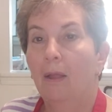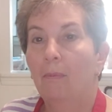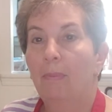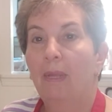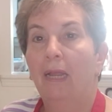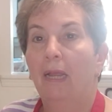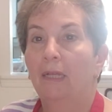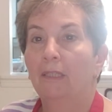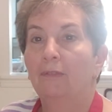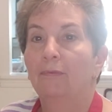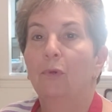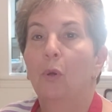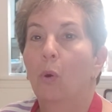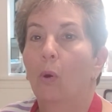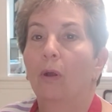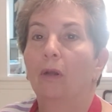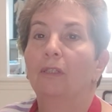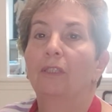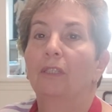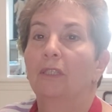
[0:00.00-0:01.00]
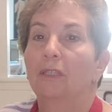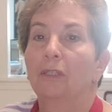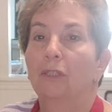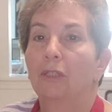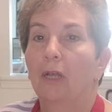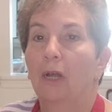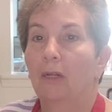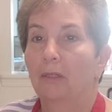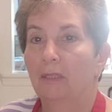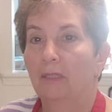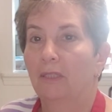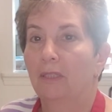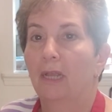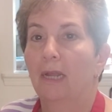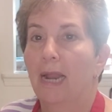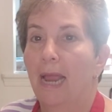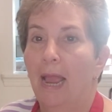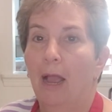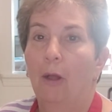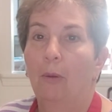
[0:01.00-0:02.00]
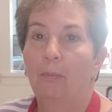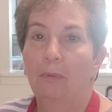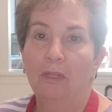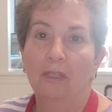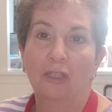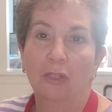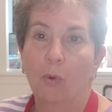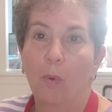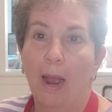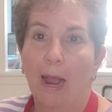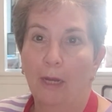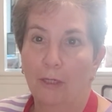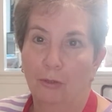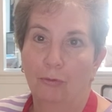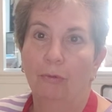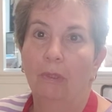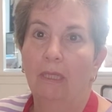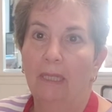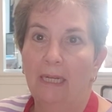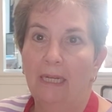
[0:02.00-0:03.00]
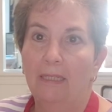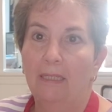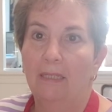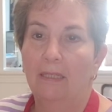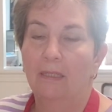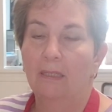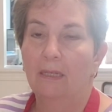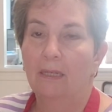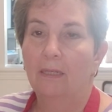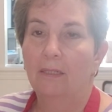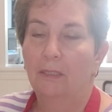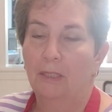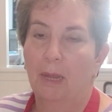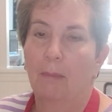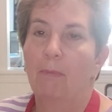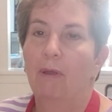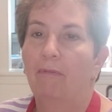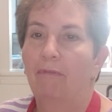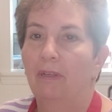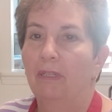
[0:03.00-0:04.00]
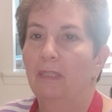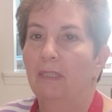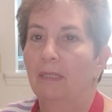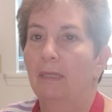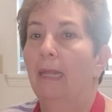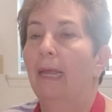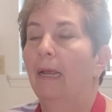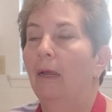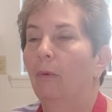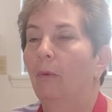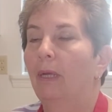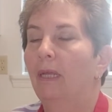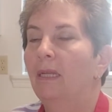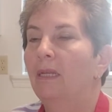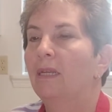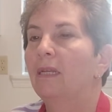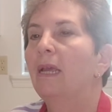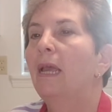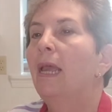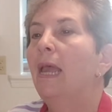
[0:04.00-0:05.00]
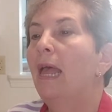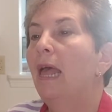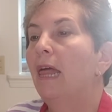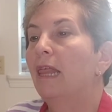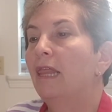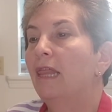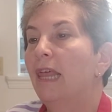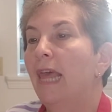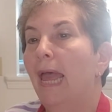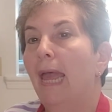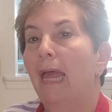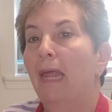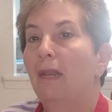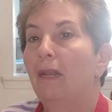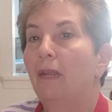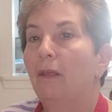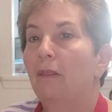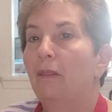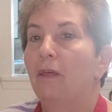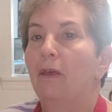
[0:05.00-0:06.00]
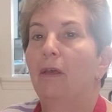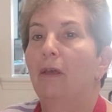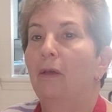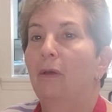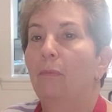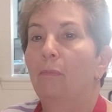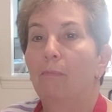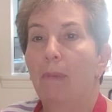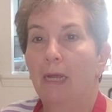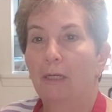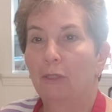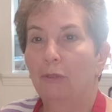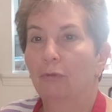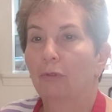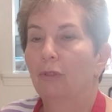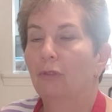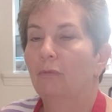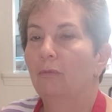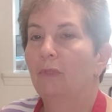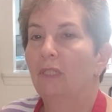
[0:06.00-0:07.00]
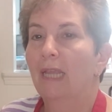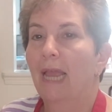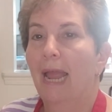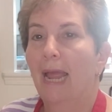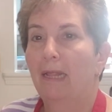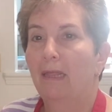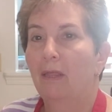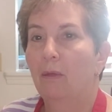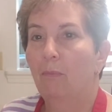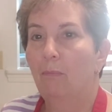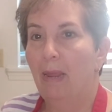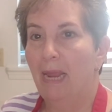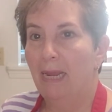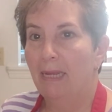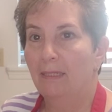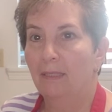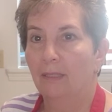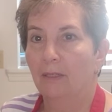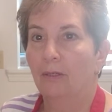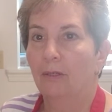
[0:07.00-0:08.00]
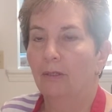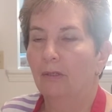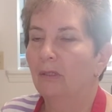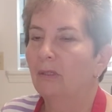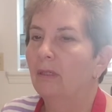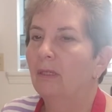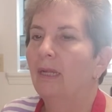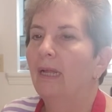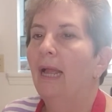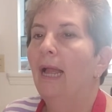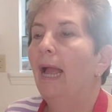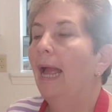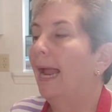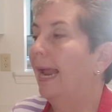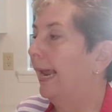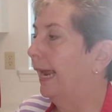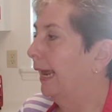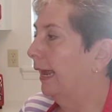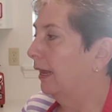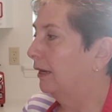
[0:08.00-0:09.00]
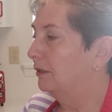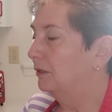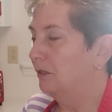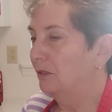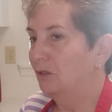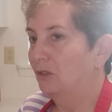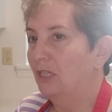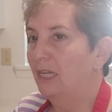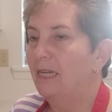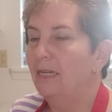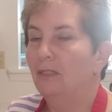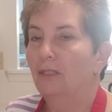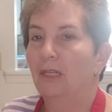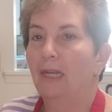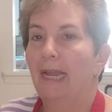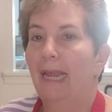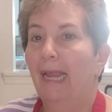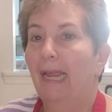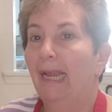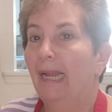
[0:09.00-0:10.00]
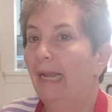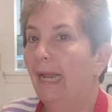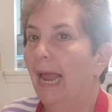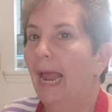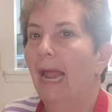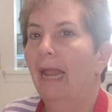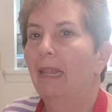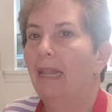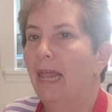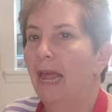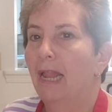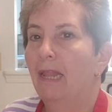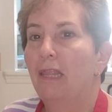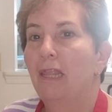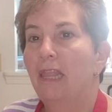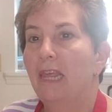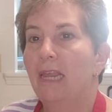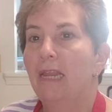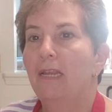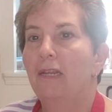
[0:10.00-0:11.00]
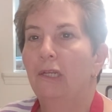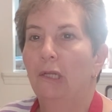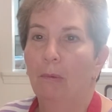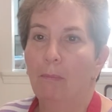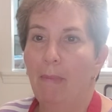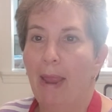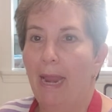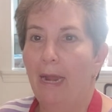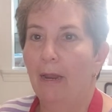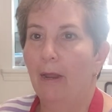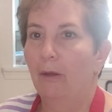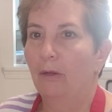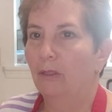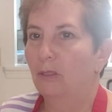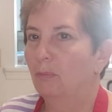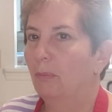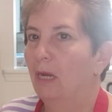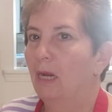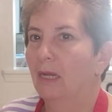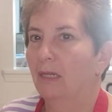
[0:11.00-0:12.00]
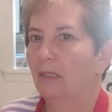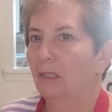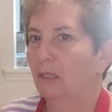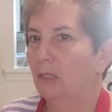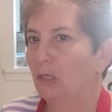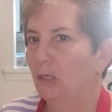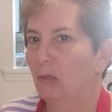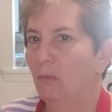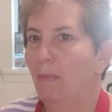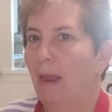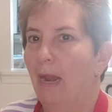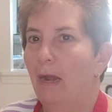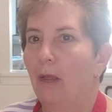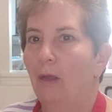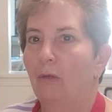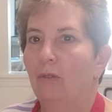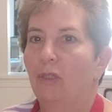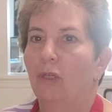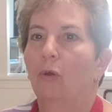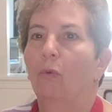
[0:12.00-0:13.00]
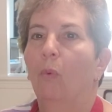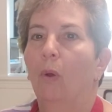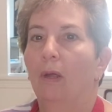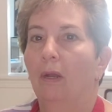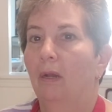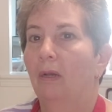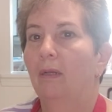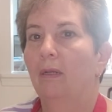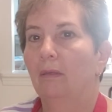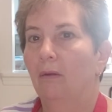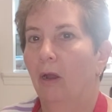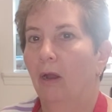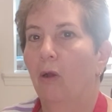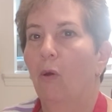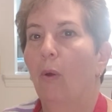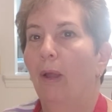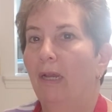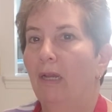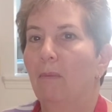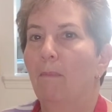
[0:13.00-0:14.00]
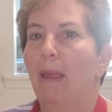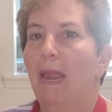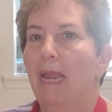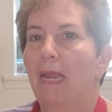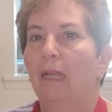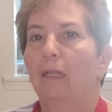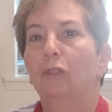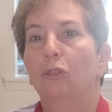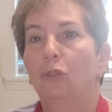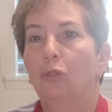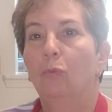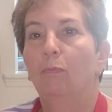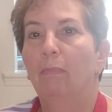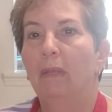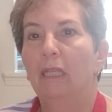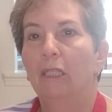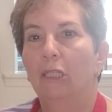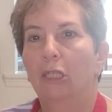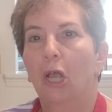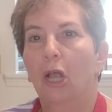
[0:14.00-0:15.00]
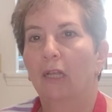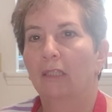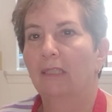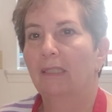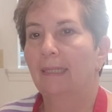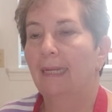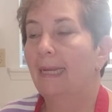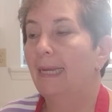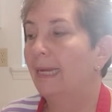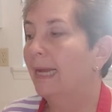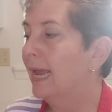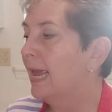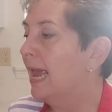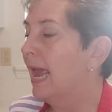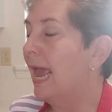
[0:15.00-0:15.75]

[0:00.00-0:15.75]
because of course the salt is going to help the squash release some of its liquid. Then the mushrooms and the basil and seasoning, and then the tomatoes, because the tomatoes are what are going to make it soupy saucy.